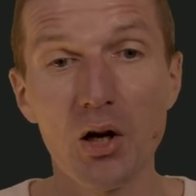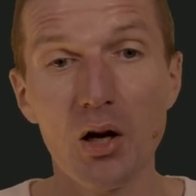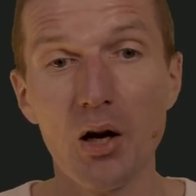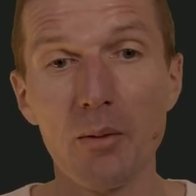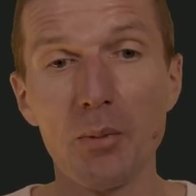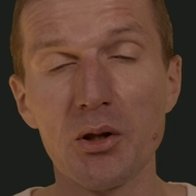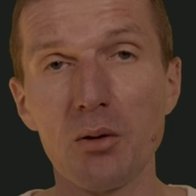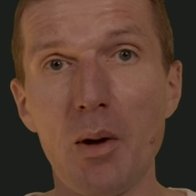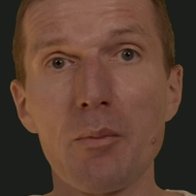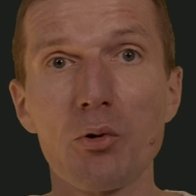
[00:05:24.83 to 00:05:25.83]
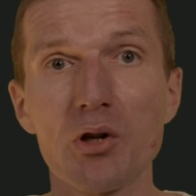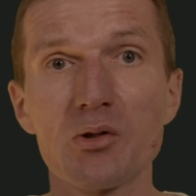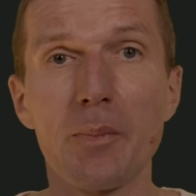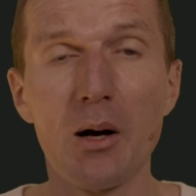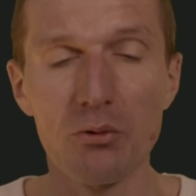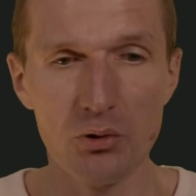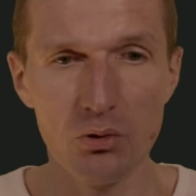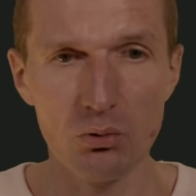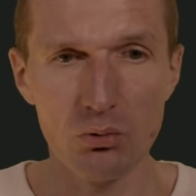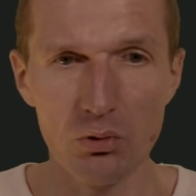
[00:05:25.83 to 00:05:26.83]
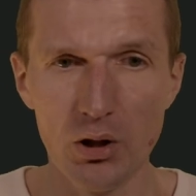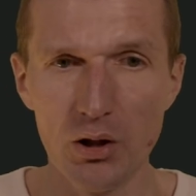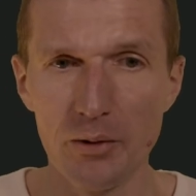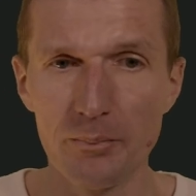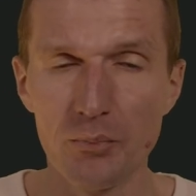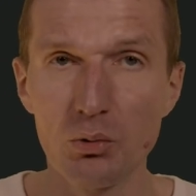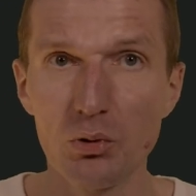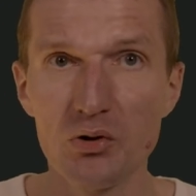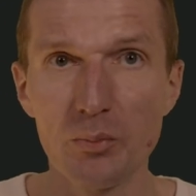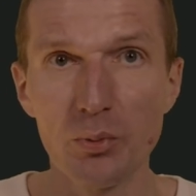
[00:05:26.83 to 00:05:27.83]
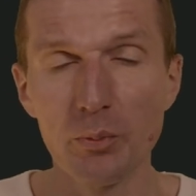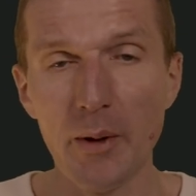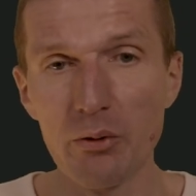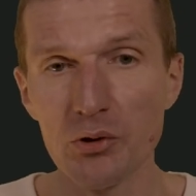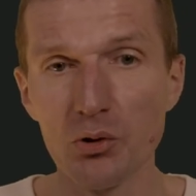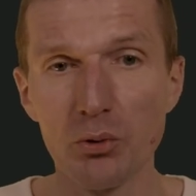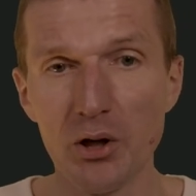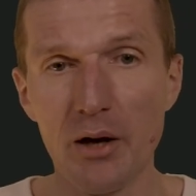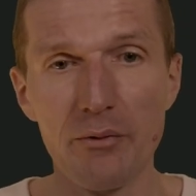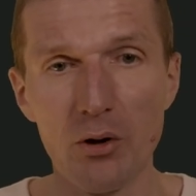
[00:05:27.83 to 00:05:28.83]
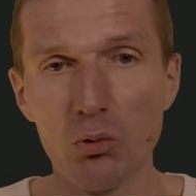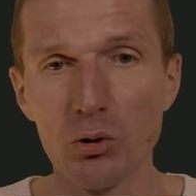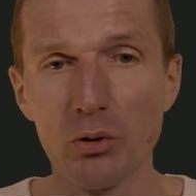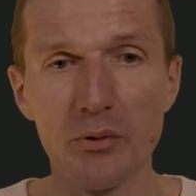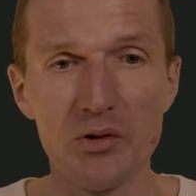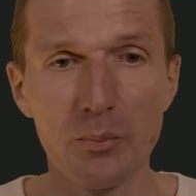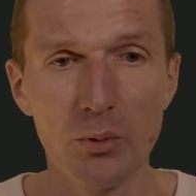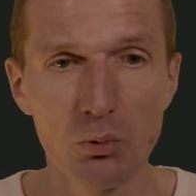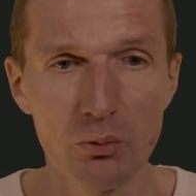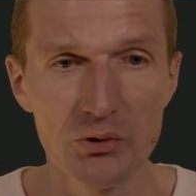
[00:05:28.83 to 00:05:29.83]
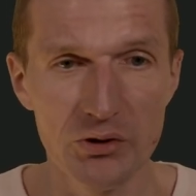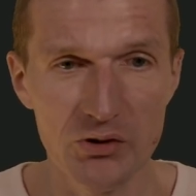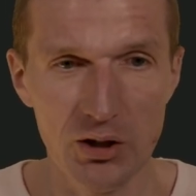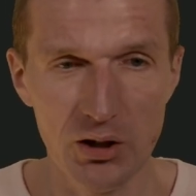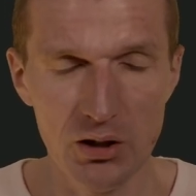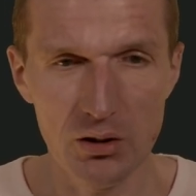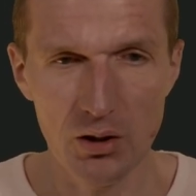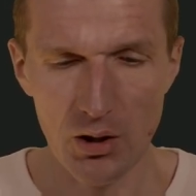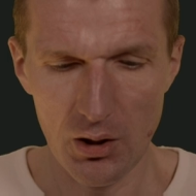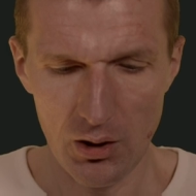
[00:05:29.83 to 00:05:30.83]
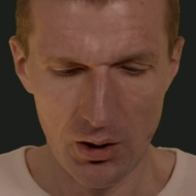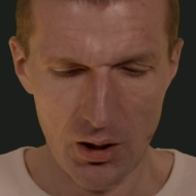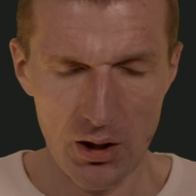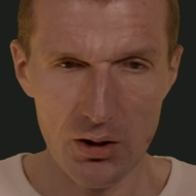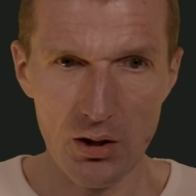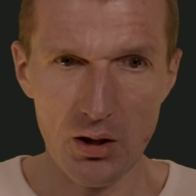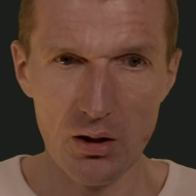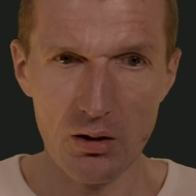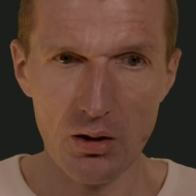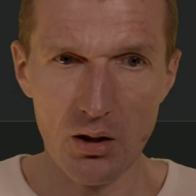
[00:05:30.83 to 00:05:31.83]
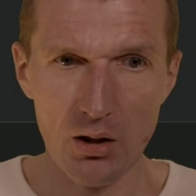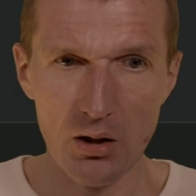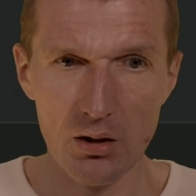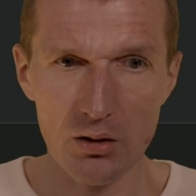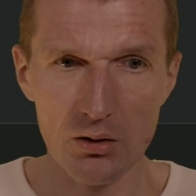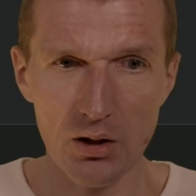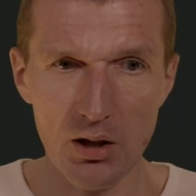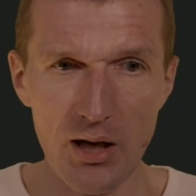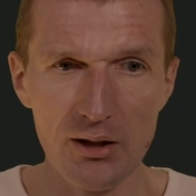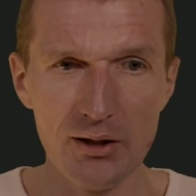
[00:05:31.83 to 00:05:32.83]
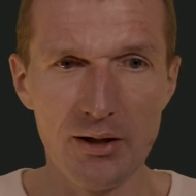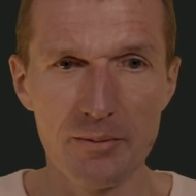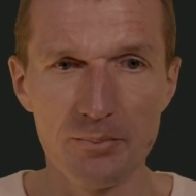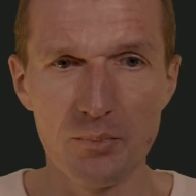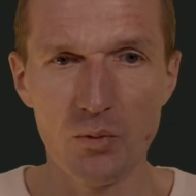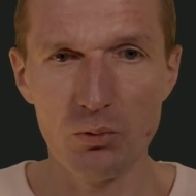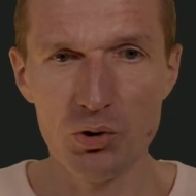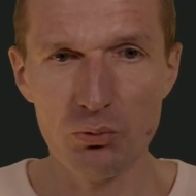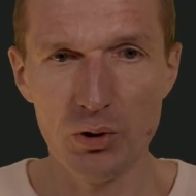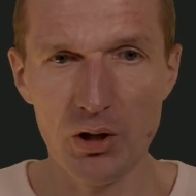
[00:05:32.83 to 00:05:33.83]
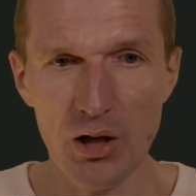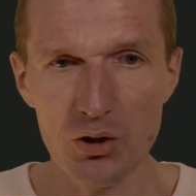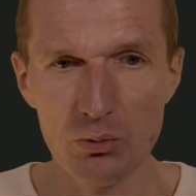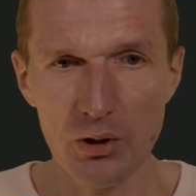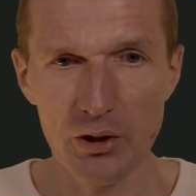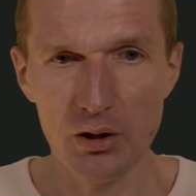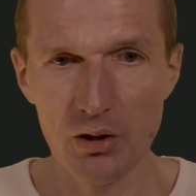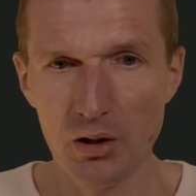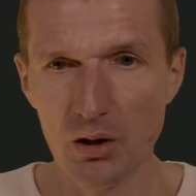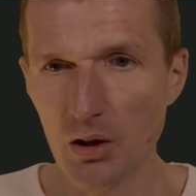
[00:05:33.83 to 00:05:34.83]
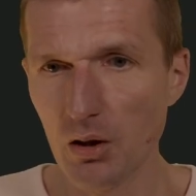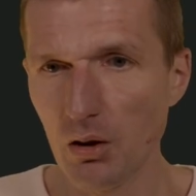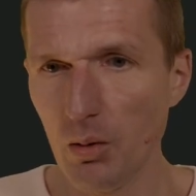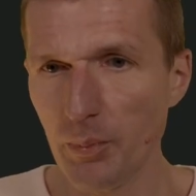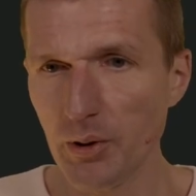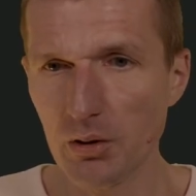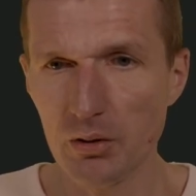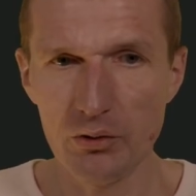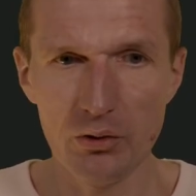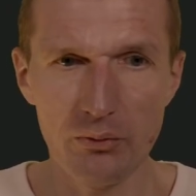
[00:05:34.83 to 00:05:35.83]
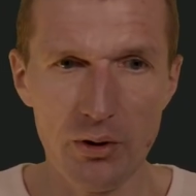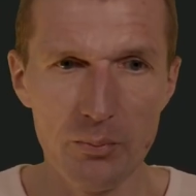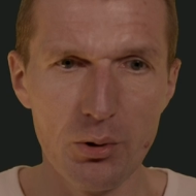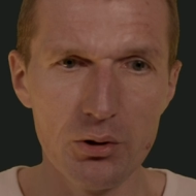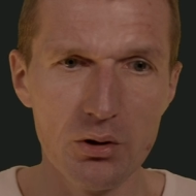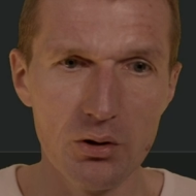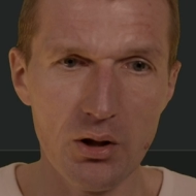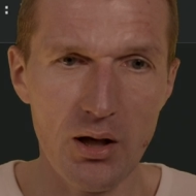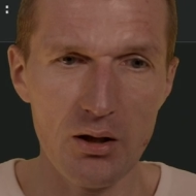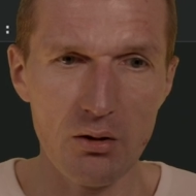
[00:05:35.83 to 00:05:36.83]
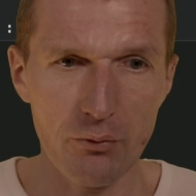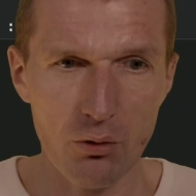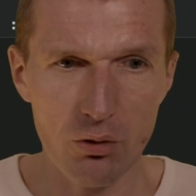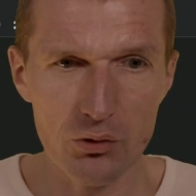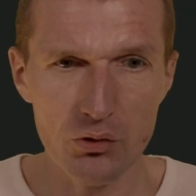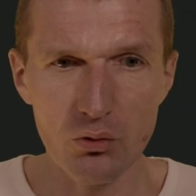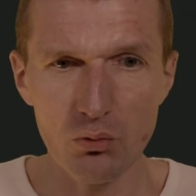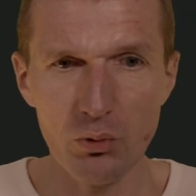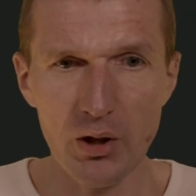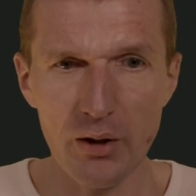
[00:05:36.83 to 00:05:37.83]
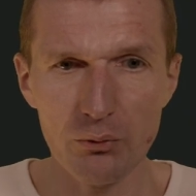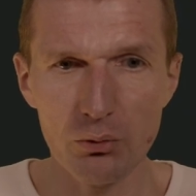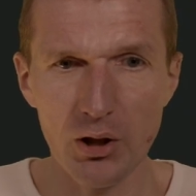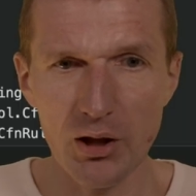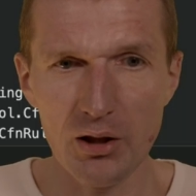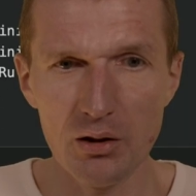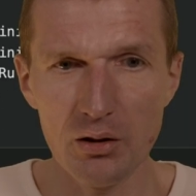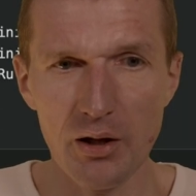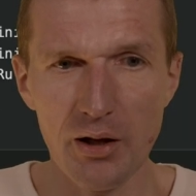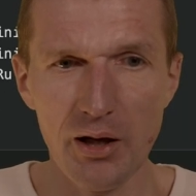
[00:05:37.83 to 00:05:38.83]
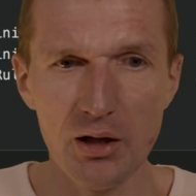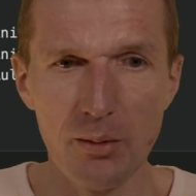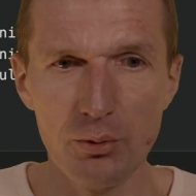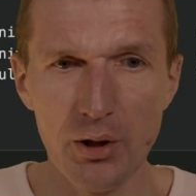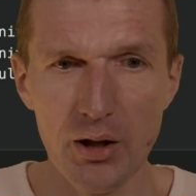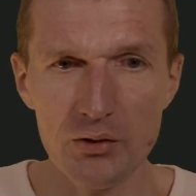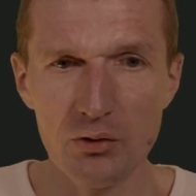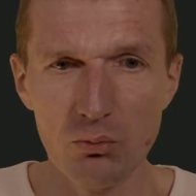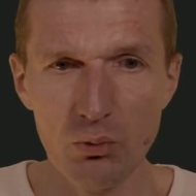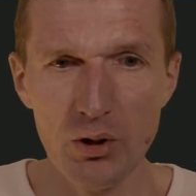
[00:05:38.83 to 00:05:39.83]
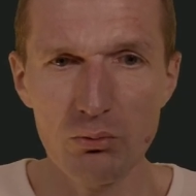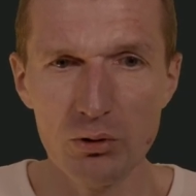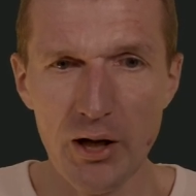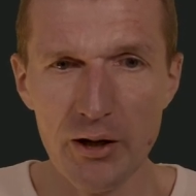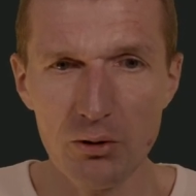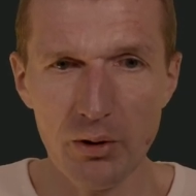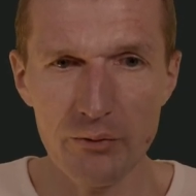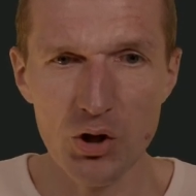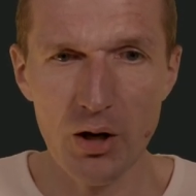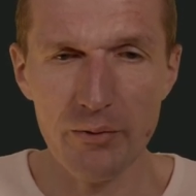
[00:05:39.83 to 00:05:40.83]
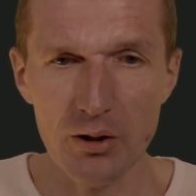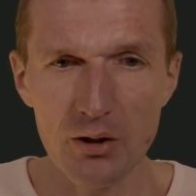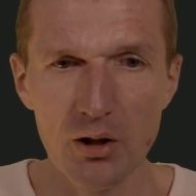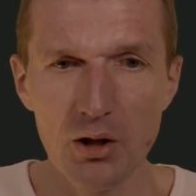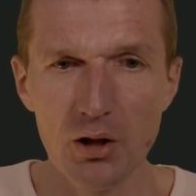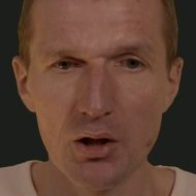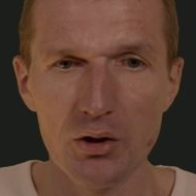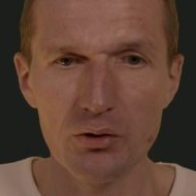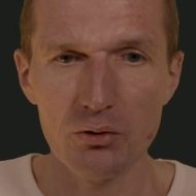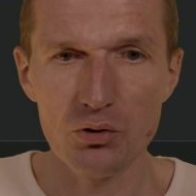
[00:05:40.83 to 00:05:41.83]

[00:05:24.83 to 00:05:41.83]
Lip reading: but the memory is bound to the CPU power. So we have a quarter of a CPU with the setting. And then the handler, which we actually copied. This is very important. And of course, we have to tell AWS we would like to have Java. So